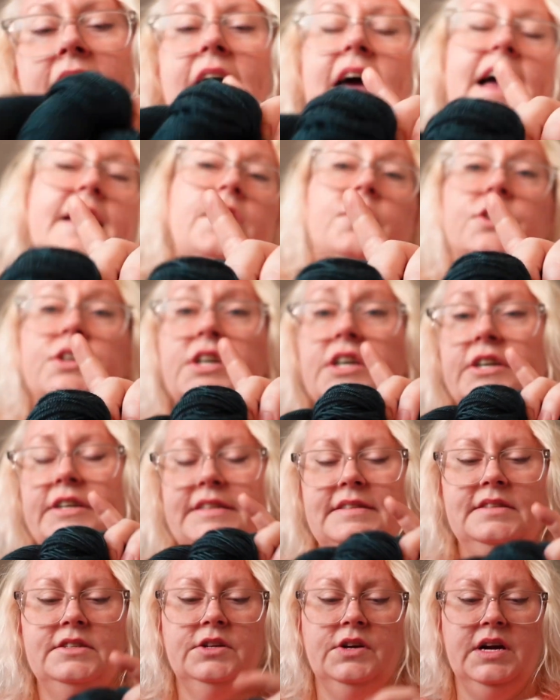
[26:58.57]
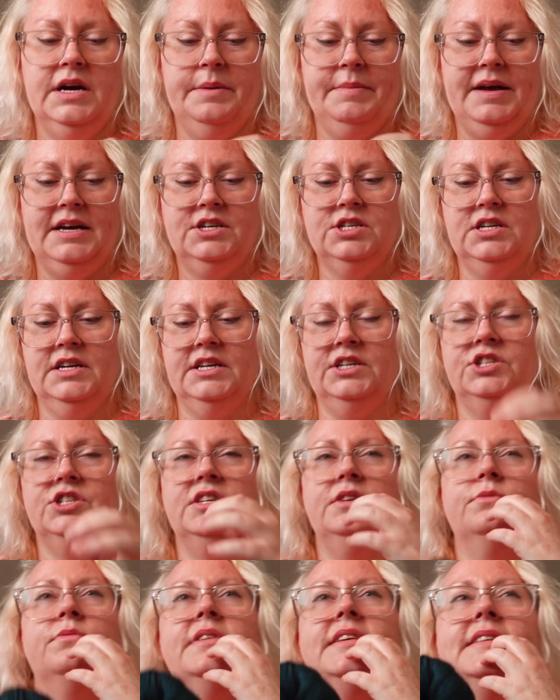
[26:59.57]
And on her Instagram, actually,
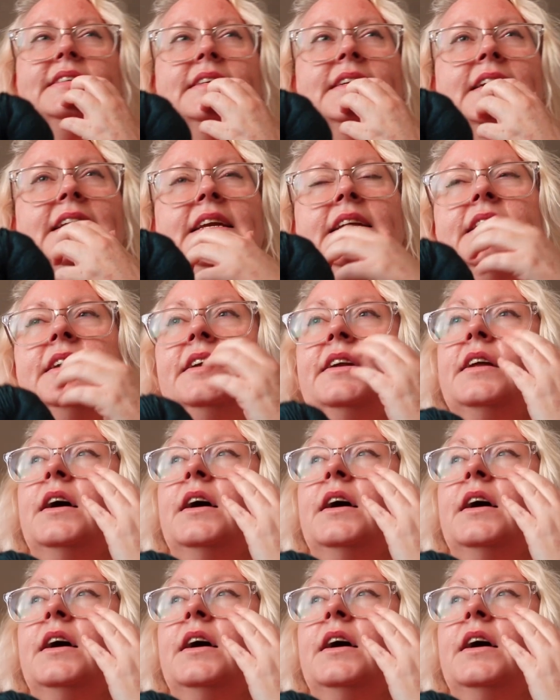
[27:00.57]
she recently knitted